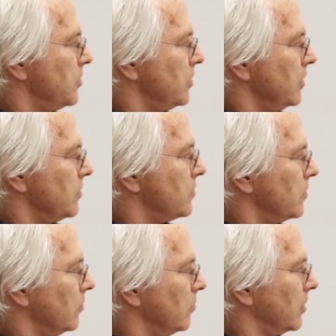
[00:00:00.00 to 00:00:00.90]

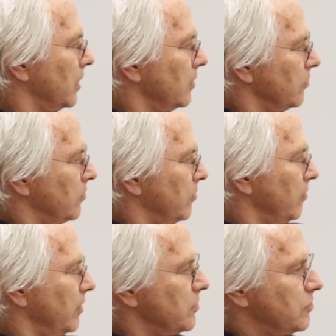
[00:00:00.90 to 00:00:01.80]
she's looking
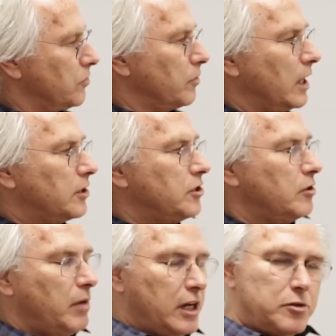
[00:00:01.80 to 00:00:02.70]
this
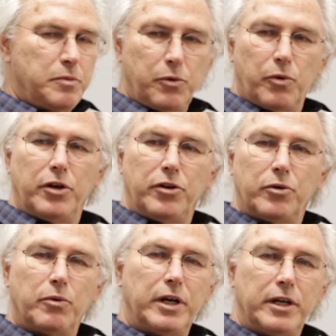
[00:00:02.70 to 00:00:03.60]
direction makes me
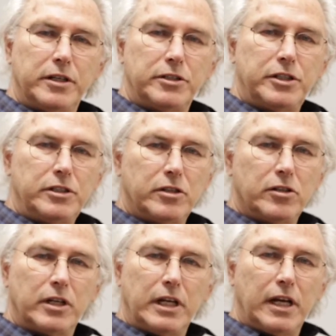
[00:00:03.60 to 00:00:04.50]
wonder what it is she's
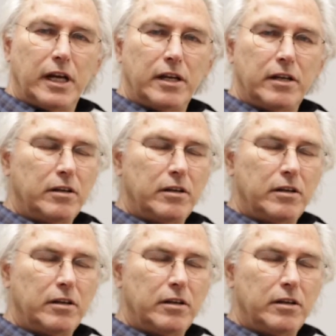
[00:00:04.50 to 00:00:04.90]
looking at.